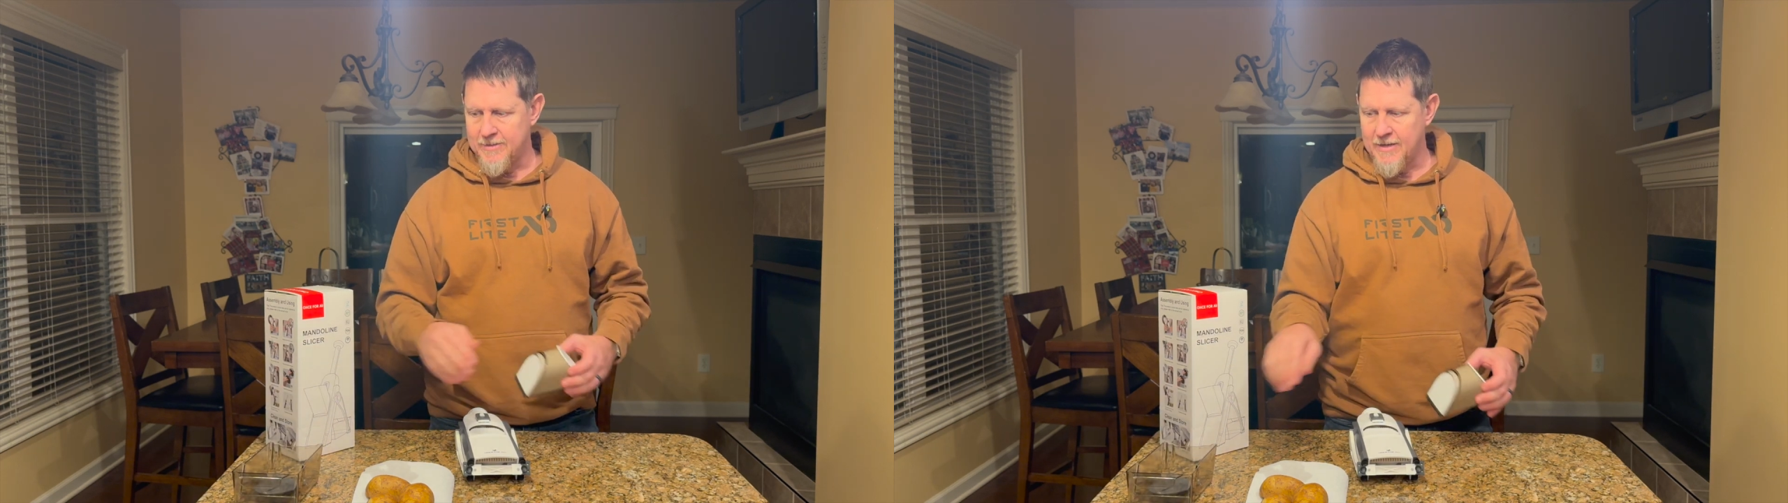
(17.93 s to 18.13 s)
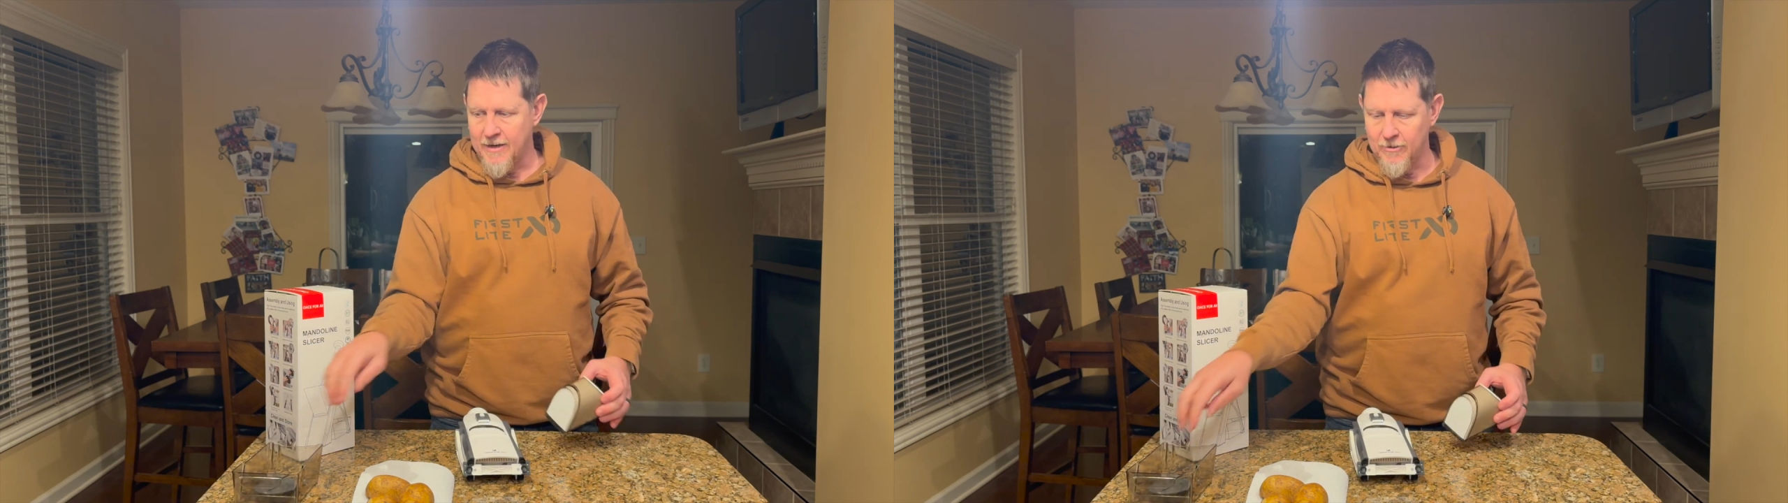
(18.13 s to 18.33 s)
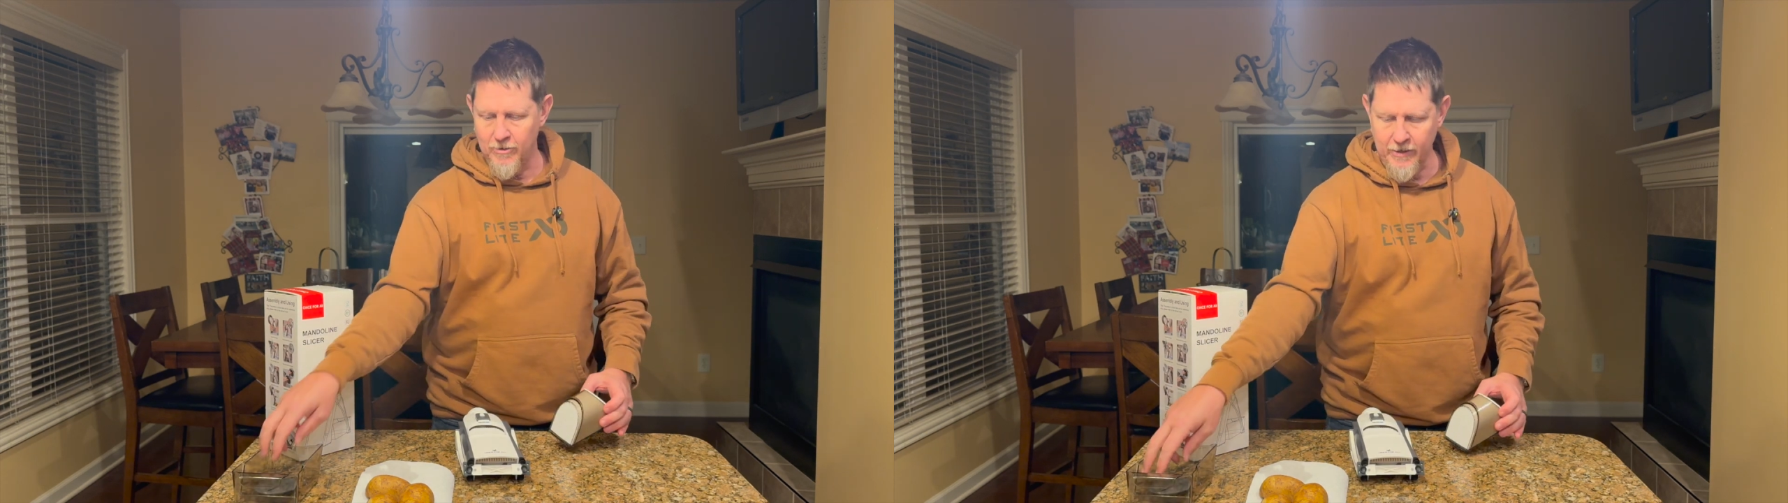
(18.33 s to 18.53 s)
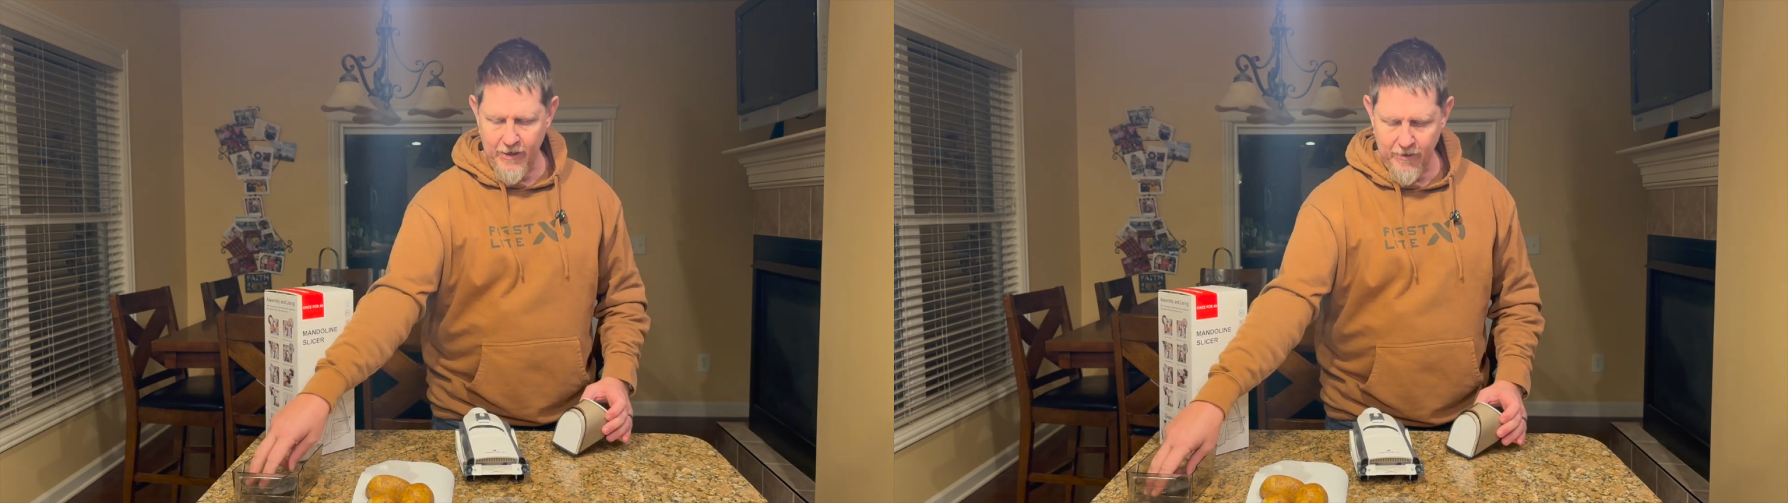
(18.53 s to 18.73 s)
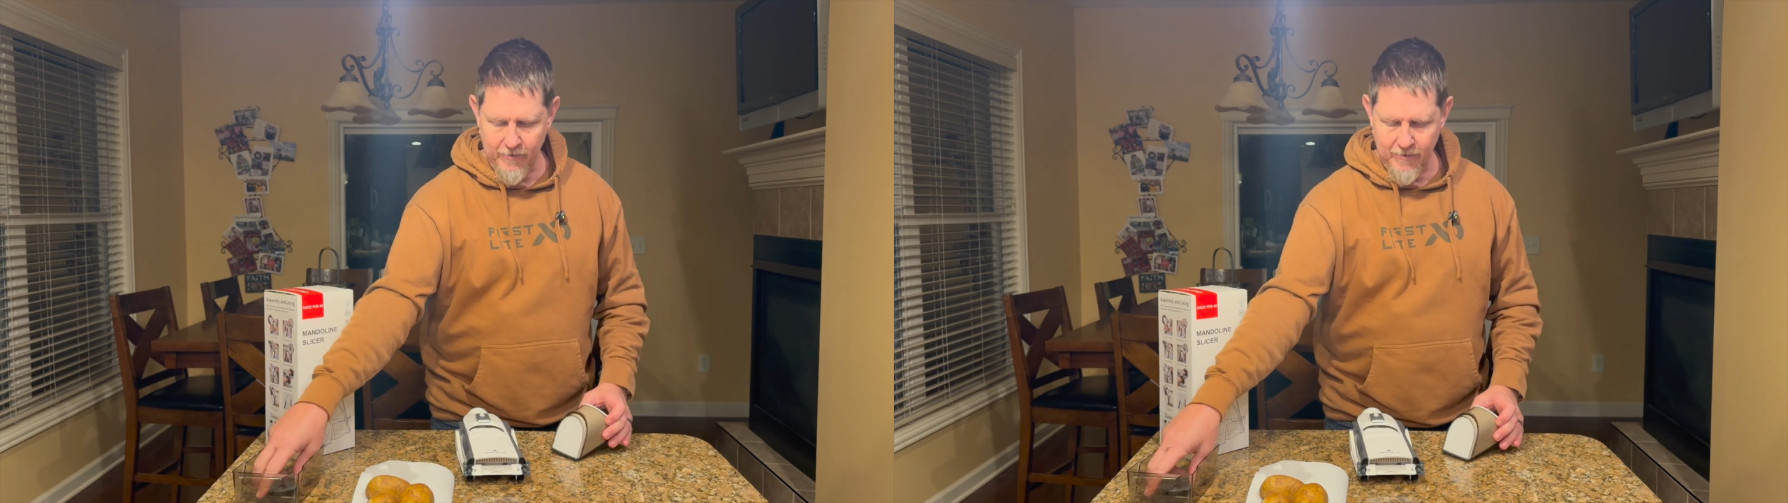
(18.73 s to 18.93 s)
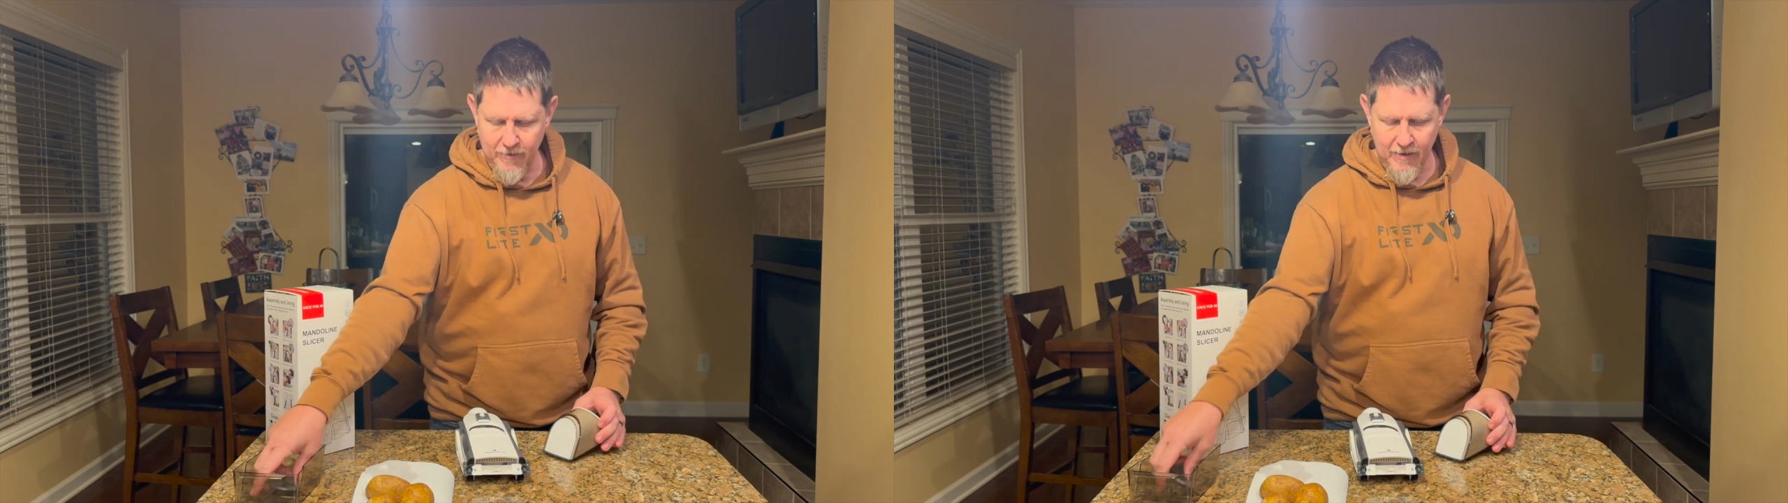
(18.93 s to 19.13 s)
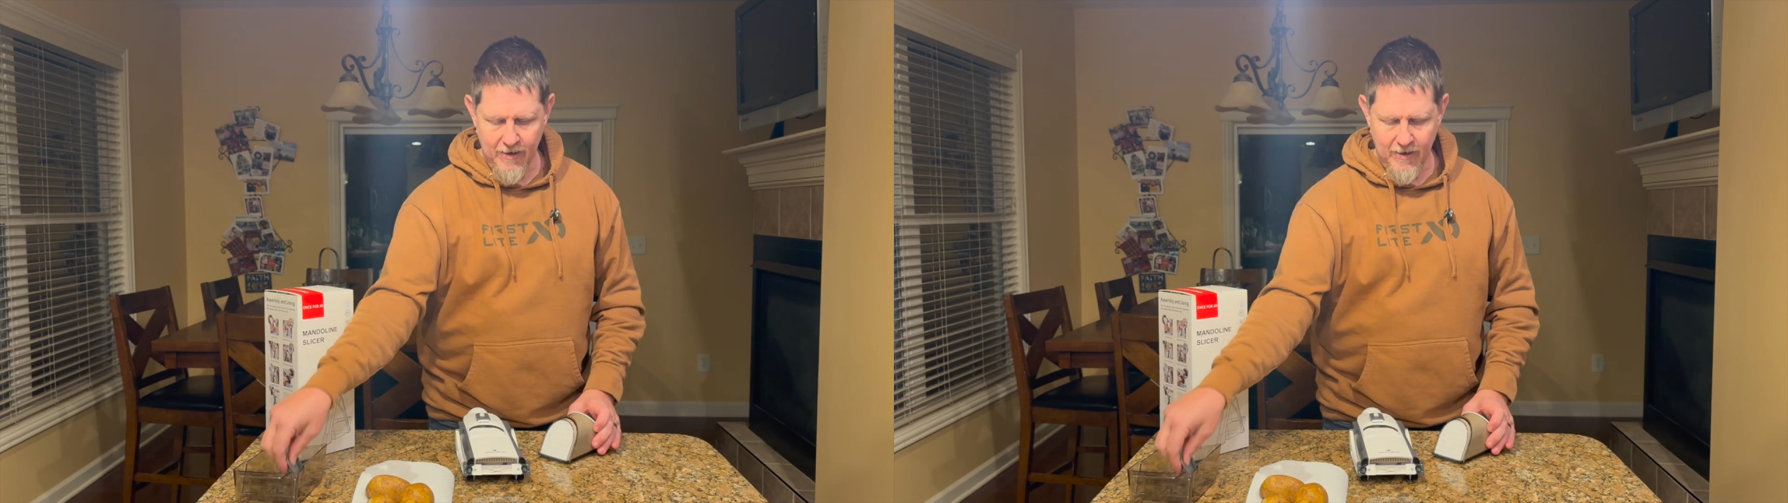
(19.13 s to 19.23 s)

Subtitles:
take a look here